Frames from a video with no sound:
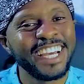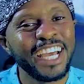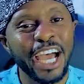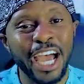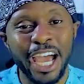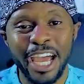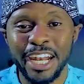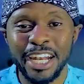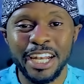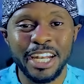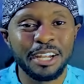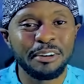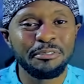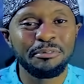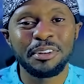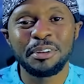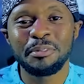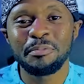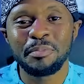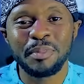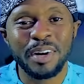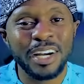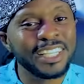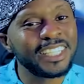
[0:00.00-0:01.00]
I never
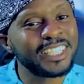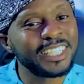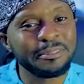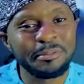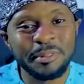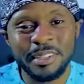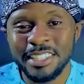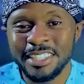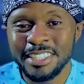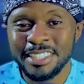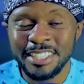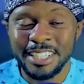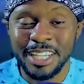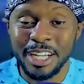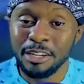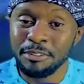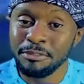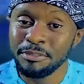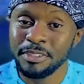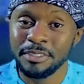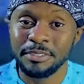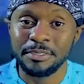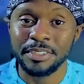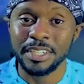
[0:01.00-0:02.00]
imagined myself
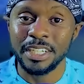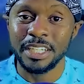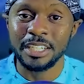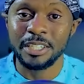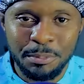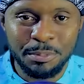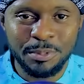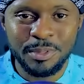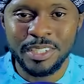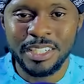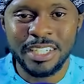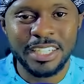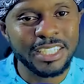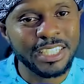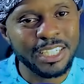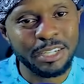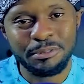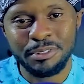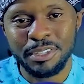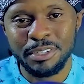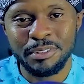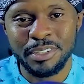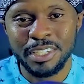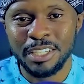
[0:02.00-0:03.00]
on radio. To date, I've
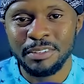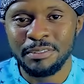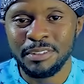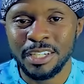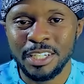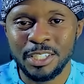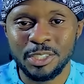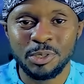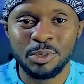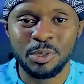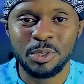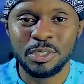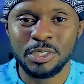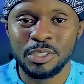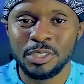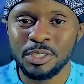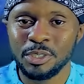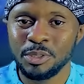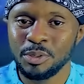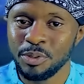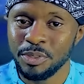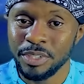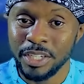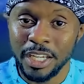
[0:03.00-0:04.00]
never given a shot
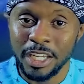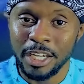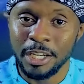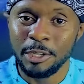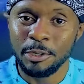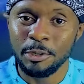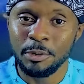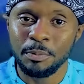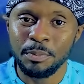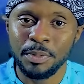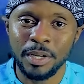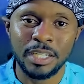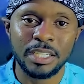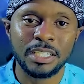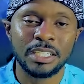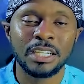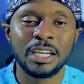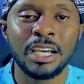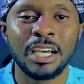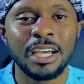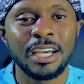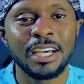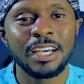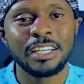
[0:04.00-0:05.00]
to radio, but
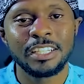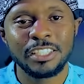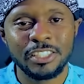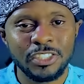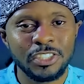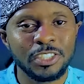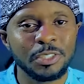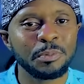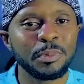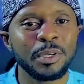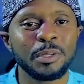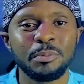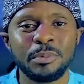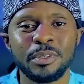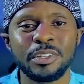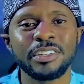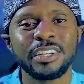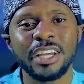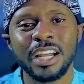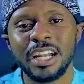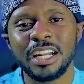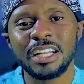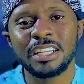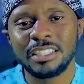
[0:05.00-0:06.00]
she made me
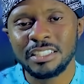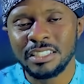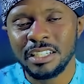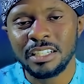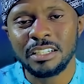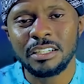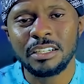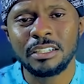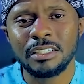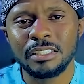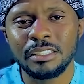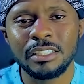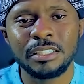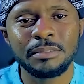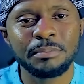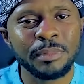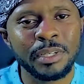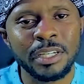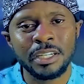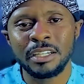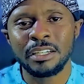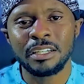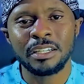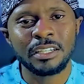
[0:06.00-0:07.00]
realize that,
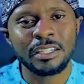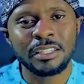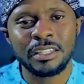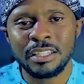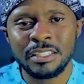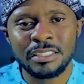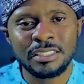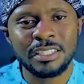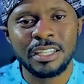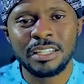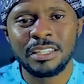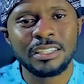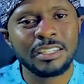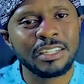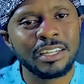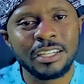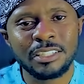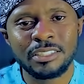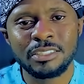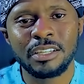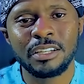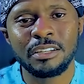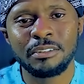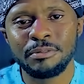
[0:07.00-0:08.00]
there's nothing
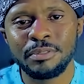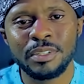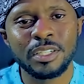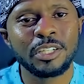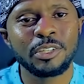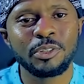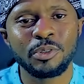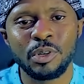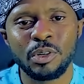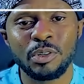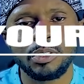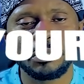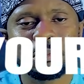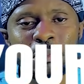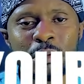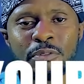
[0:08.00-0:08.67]
actually very wrong with my